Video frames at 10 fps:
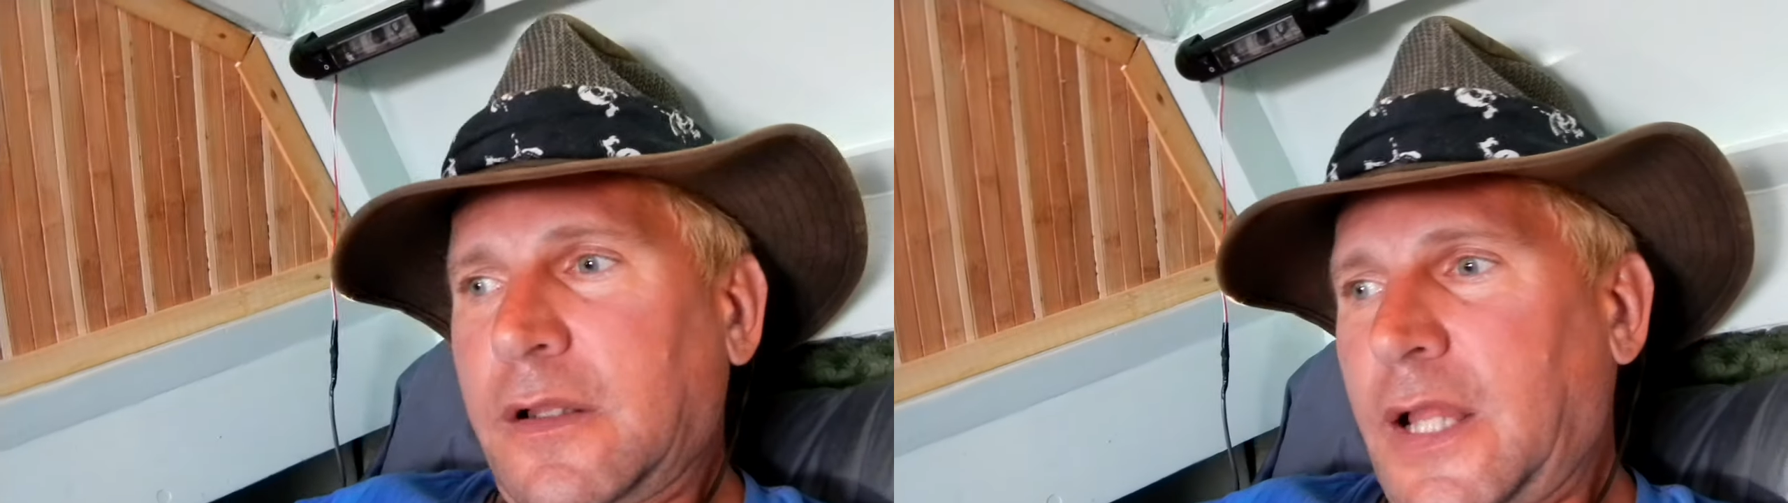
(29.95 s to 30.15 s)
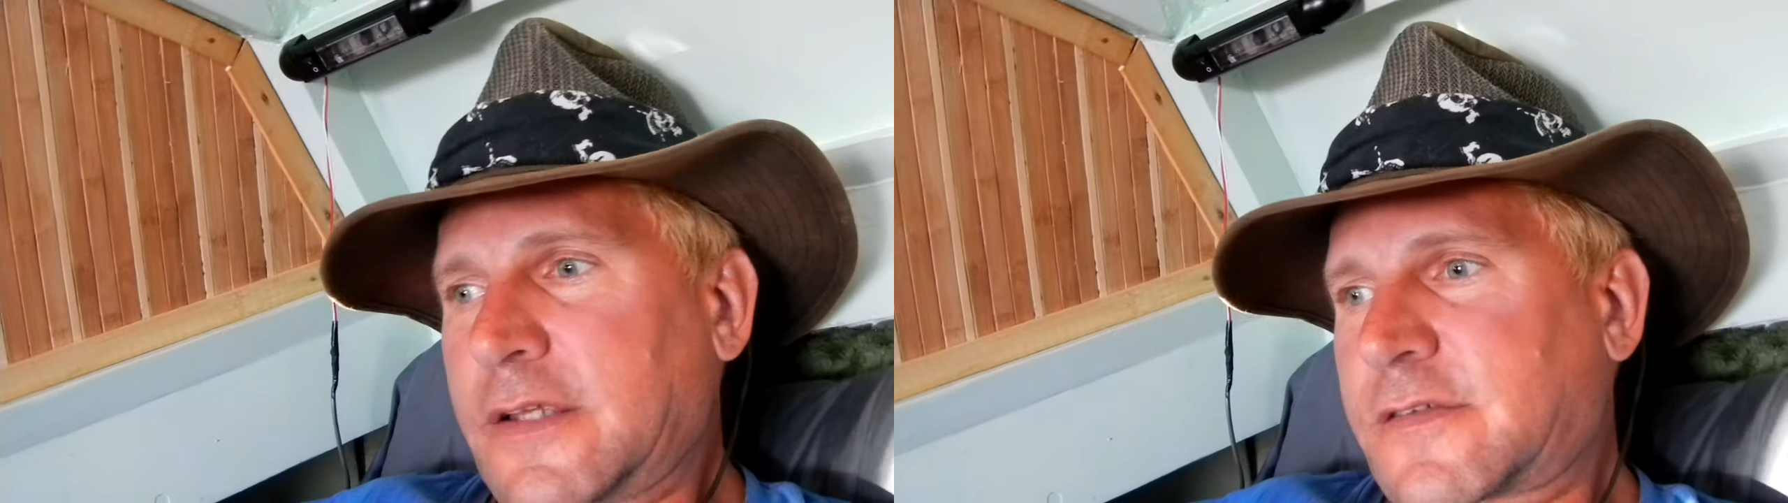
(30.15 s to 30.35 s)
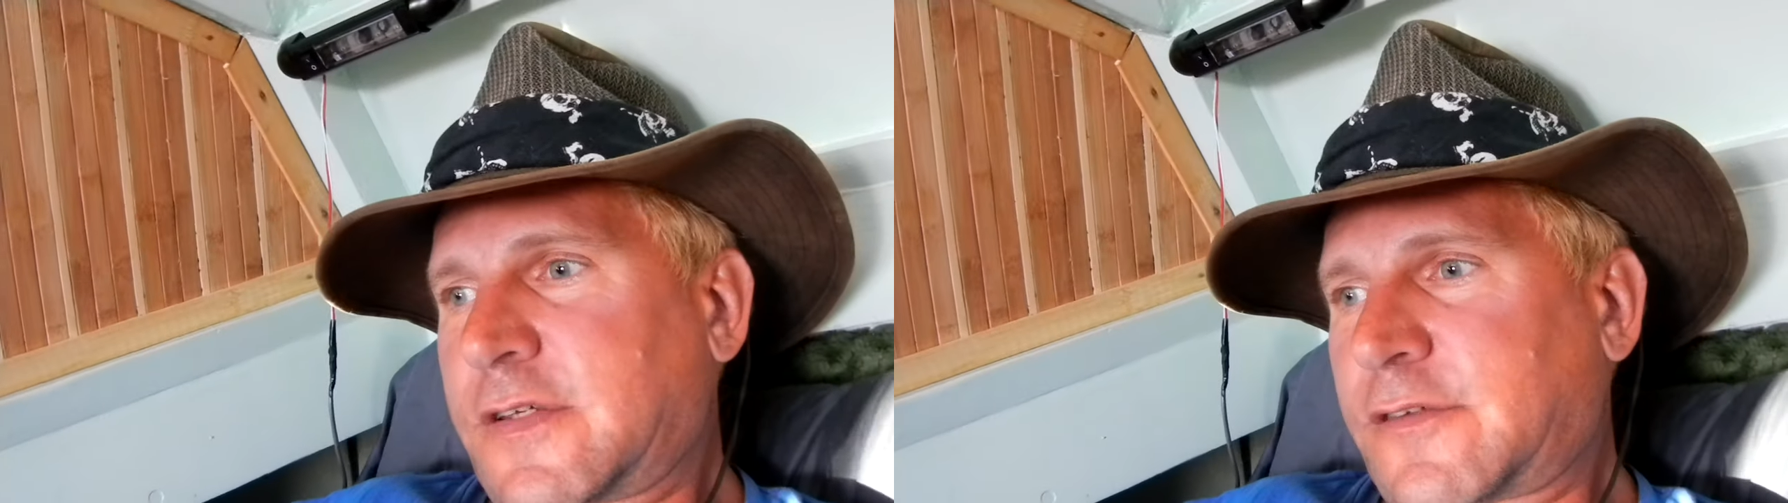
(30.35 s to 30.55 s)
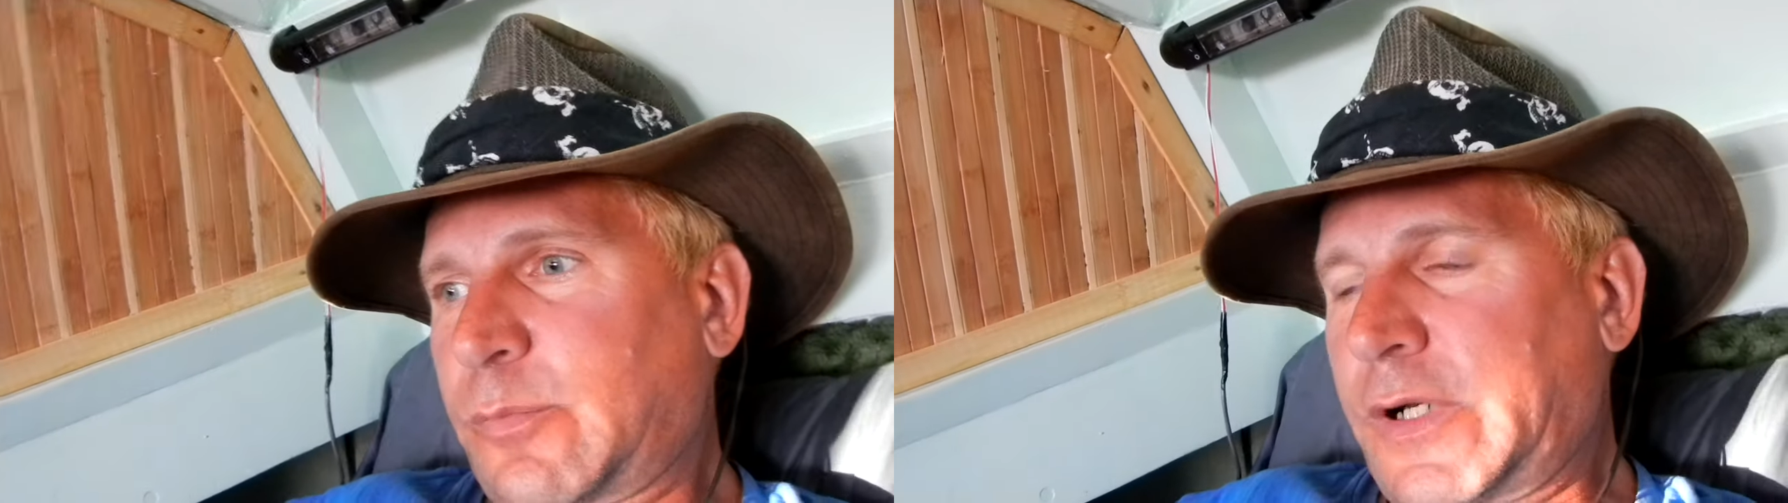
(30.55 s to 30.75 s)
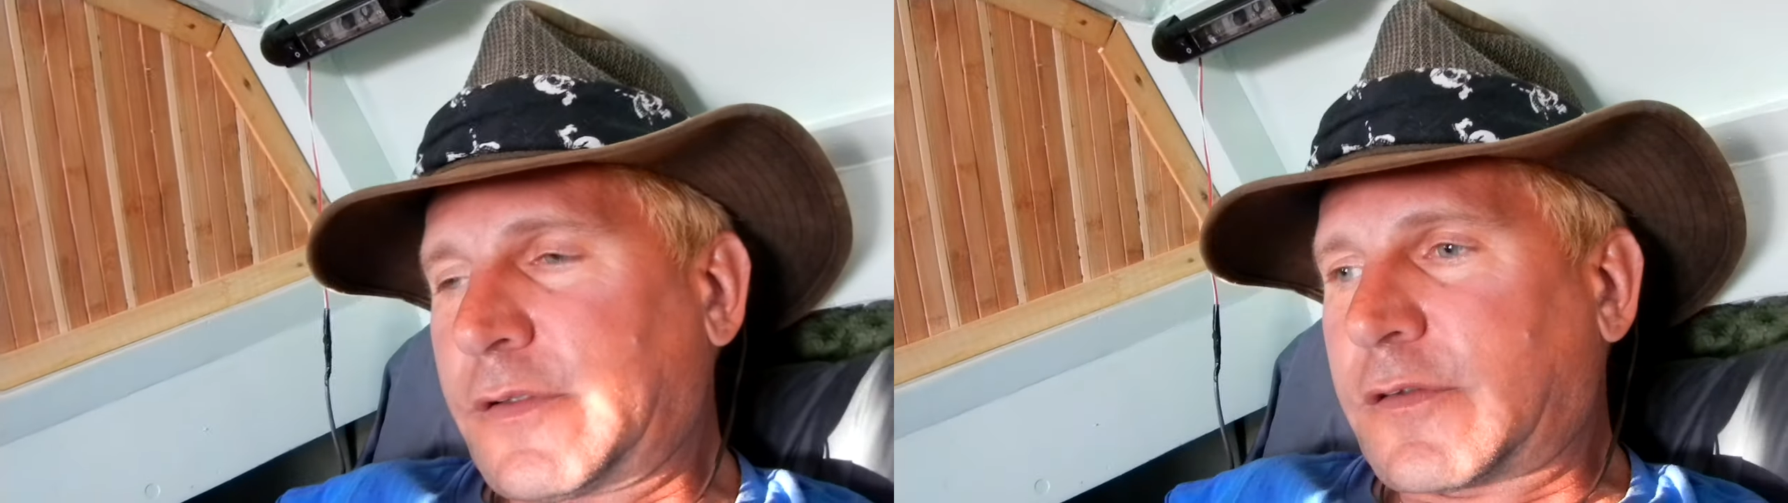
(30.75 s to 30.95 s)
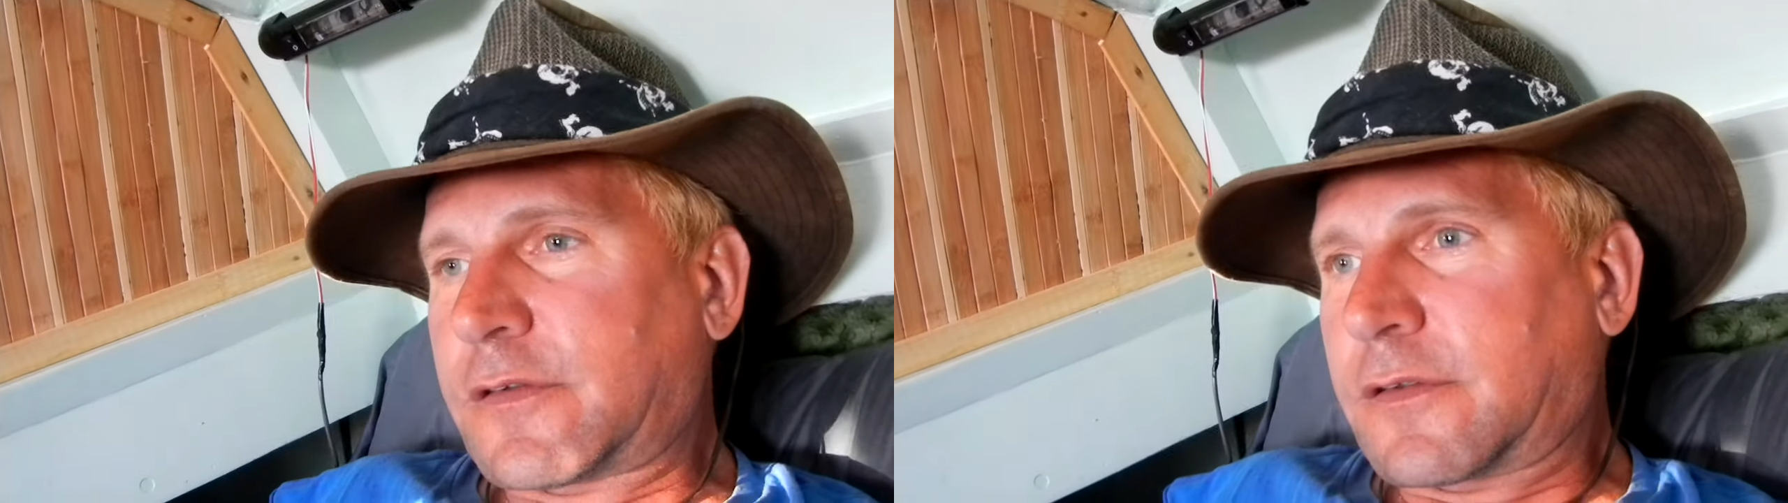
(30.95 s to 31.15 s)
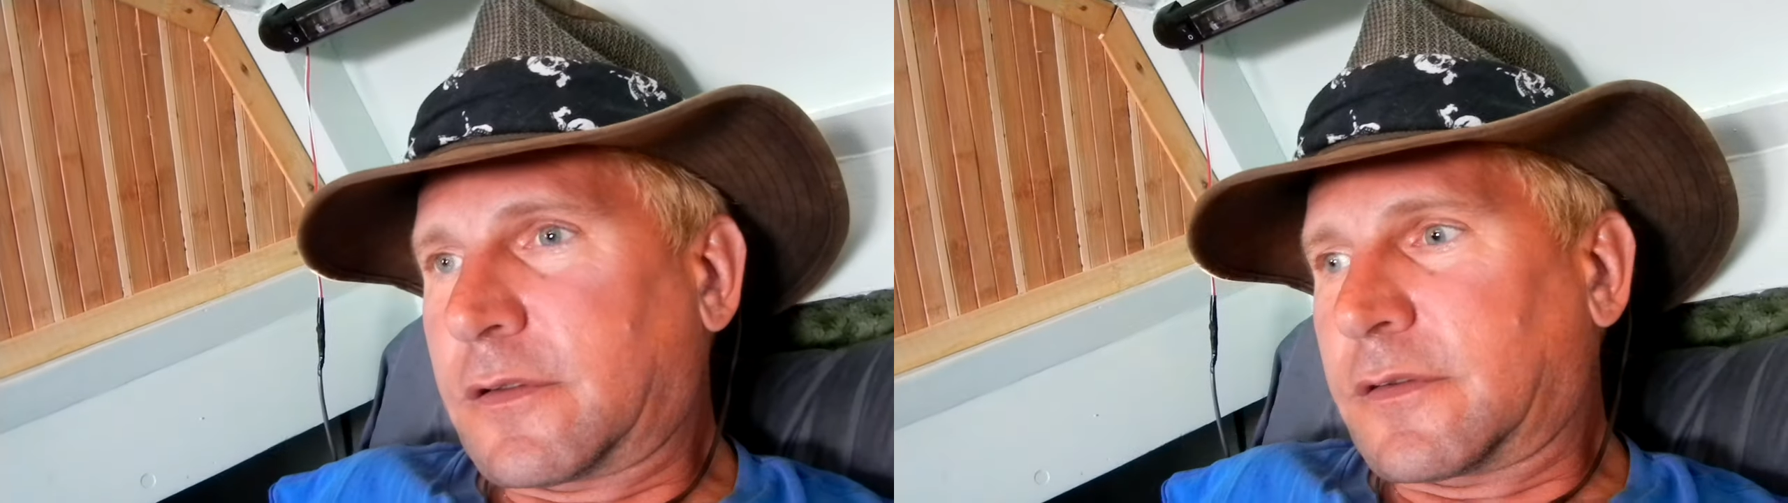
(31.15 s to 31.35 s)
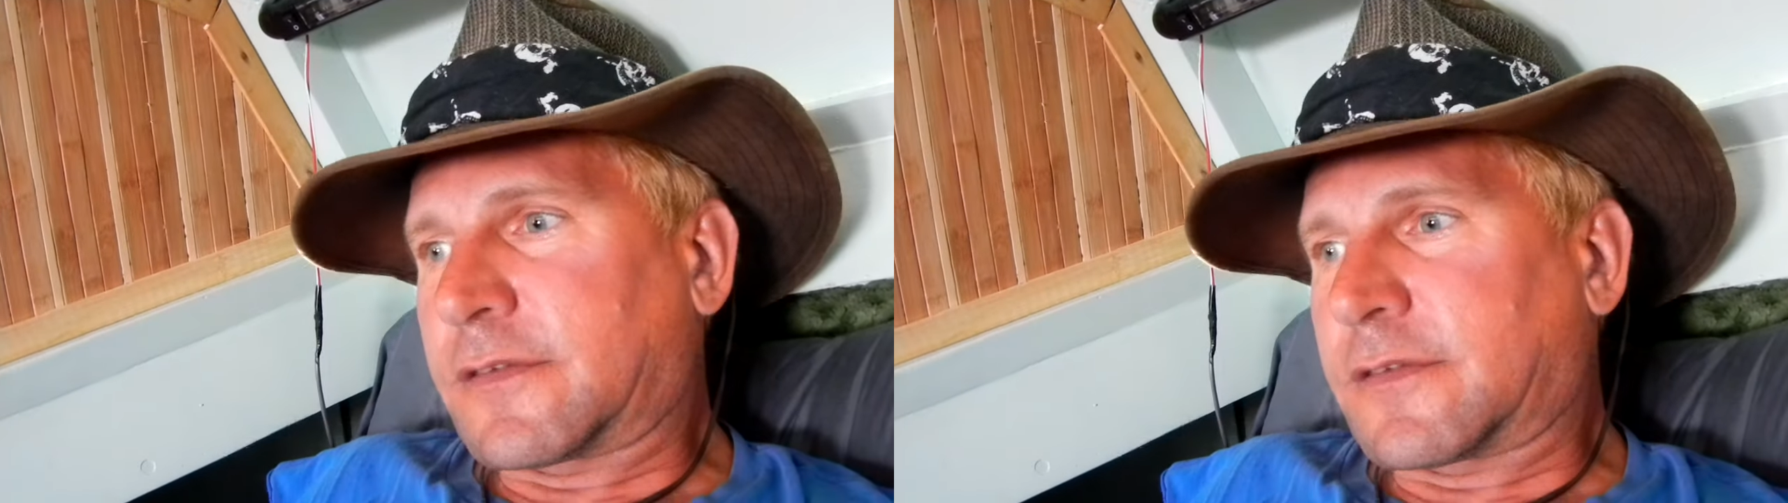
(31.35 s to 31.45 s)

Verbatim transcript: last six months,